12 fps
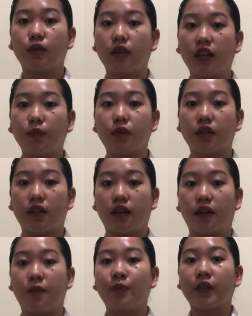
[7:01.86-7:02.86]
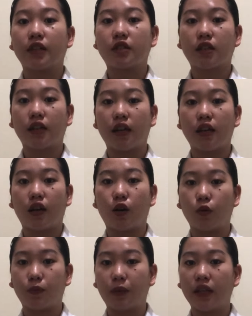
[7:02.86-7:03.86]
to keep the trachea
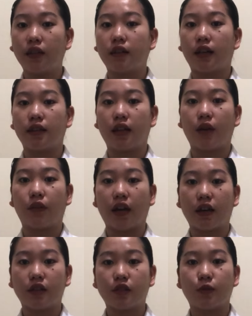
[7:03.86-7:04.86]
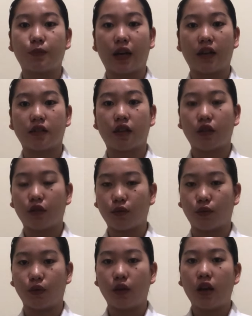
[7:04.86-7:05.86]
open and allow air to pass
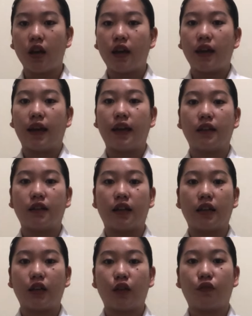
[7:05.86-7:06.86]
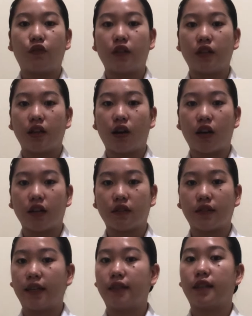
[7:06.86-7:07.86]
through. And if the heart
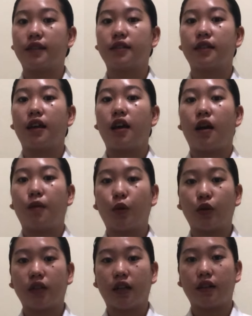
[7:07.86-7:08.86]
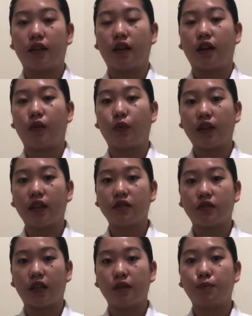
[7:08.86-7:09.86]
rate is more than
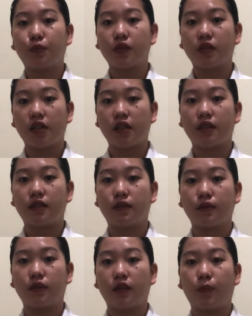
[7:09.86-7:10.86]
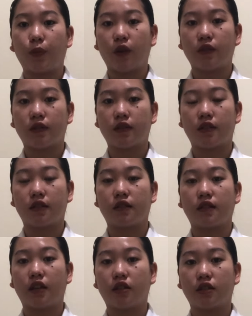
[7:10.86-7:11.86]
100, proceed to the
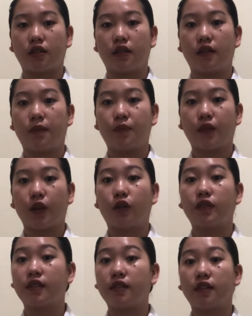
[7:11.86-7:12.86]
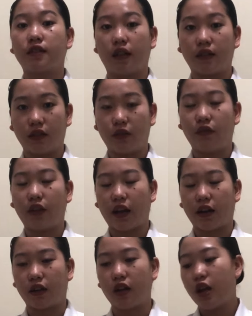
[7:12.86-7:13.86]
post-resuscitation or resuscitative
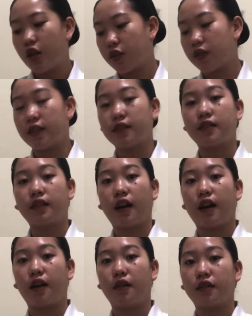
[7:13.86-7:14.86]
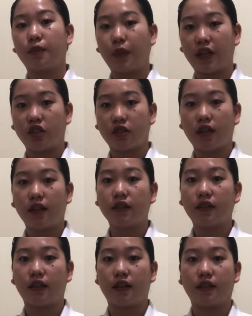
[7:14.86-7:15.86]
care. So since the
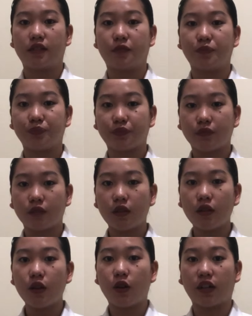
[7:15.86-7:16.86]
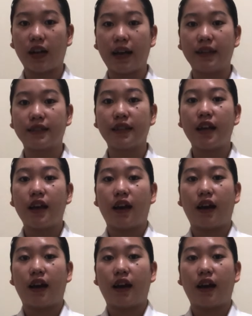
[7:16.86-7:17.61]
patient is or has